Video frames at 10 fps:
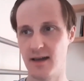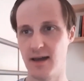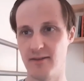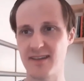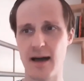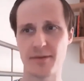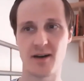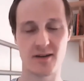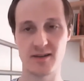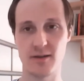These apps
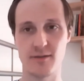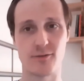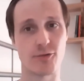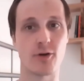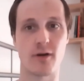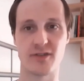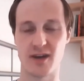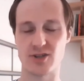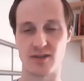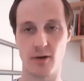aren't conducive to real
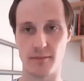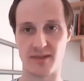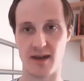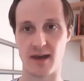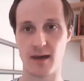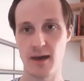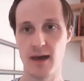conversation, is what I'm saying.